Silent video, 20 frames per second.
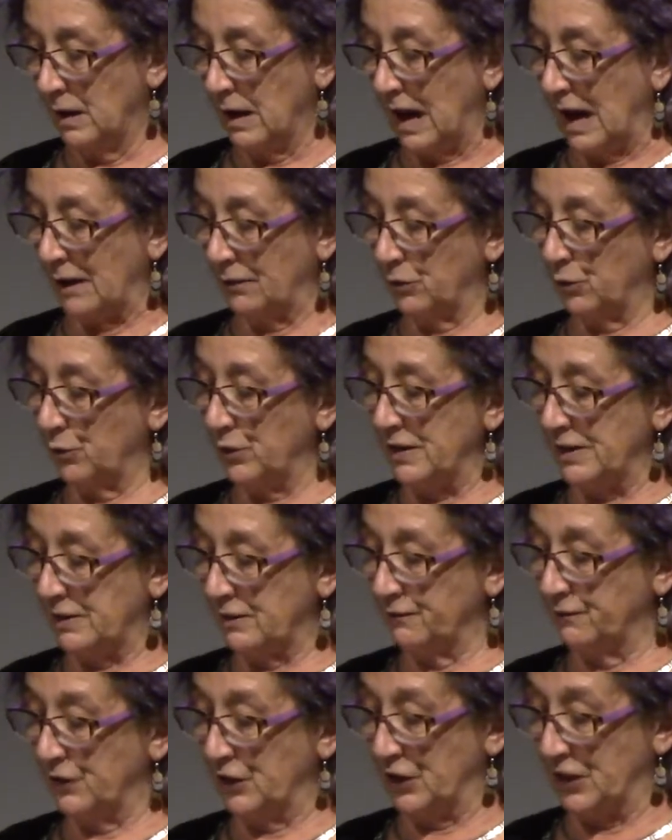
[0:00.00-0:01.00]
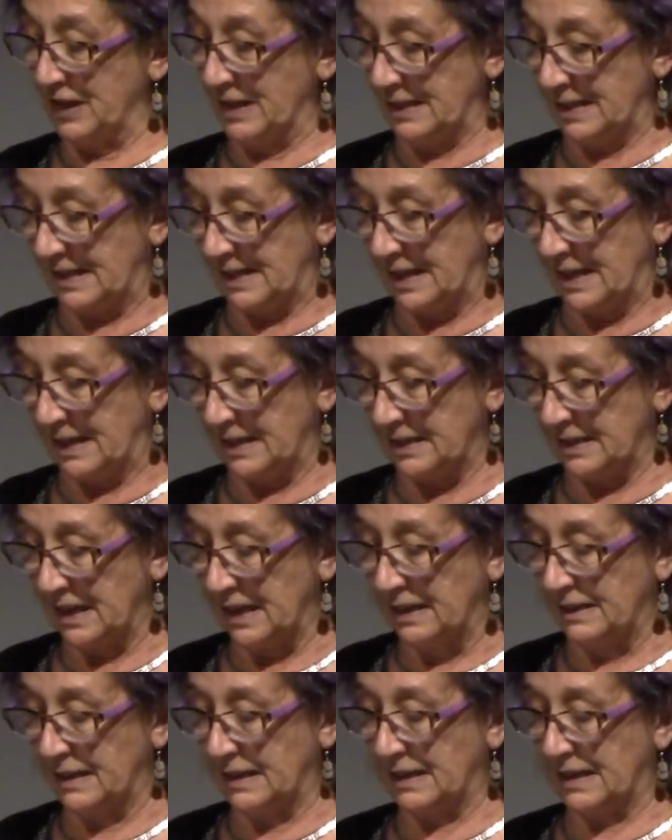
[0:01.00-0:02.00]
And the reason for this is
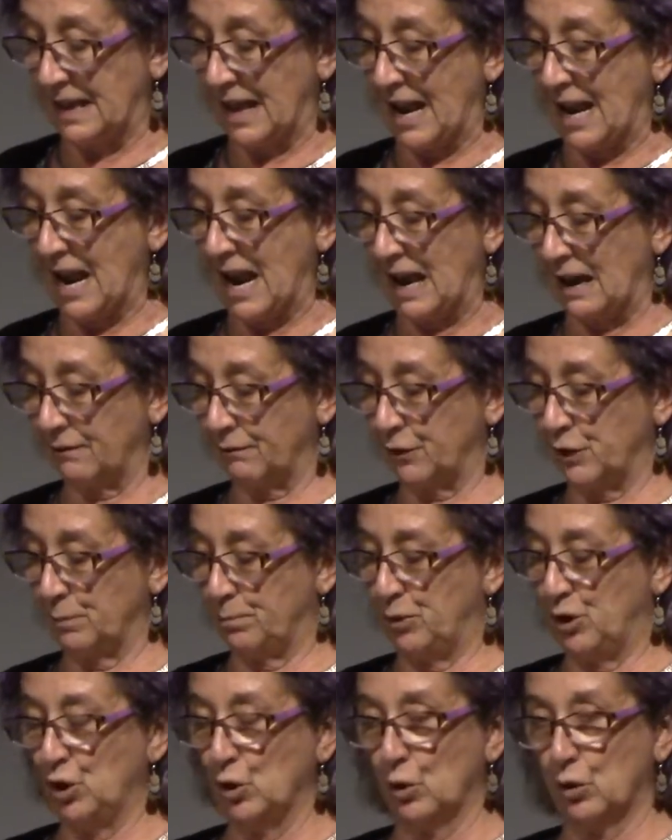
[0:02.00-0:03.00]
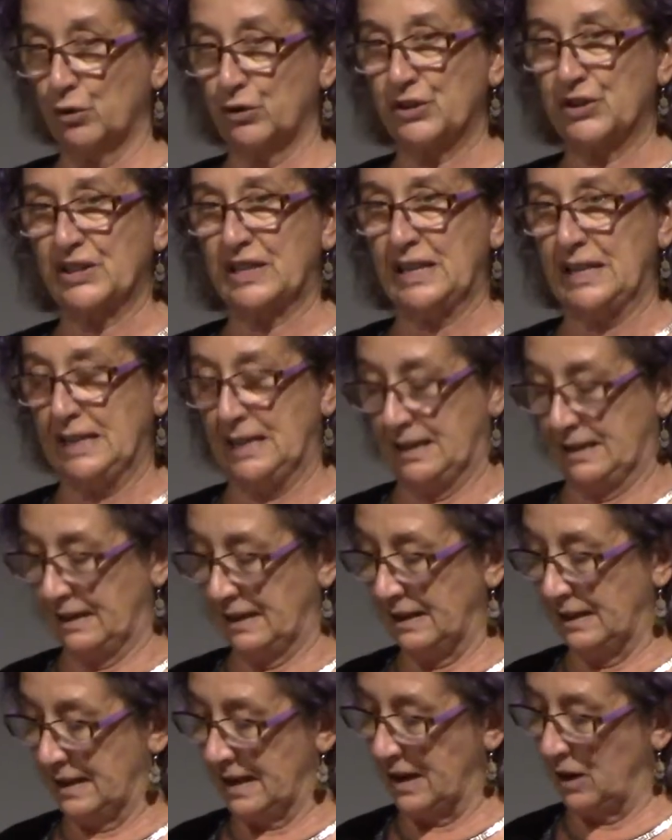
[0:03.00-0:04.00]
that they have the purest heat
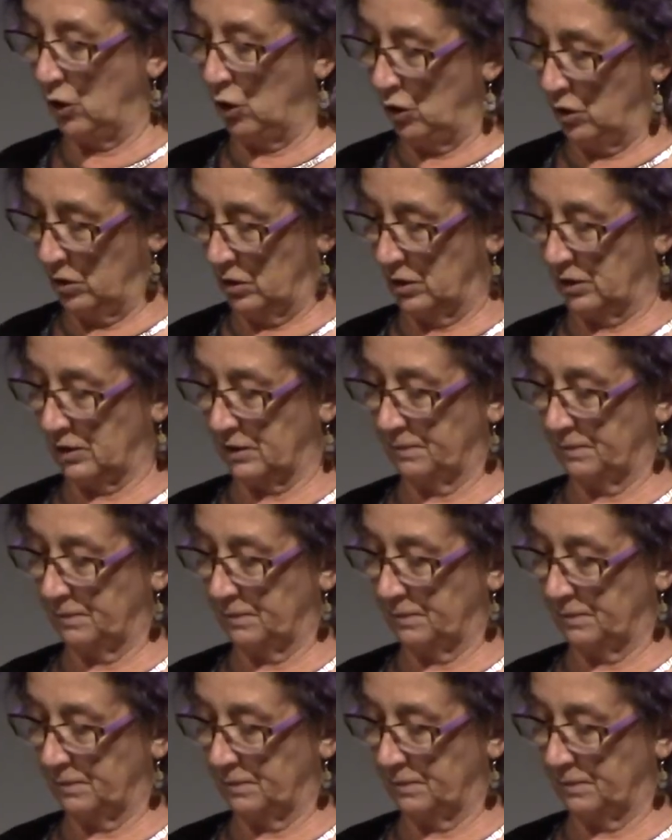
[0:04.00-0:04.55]
in their heart.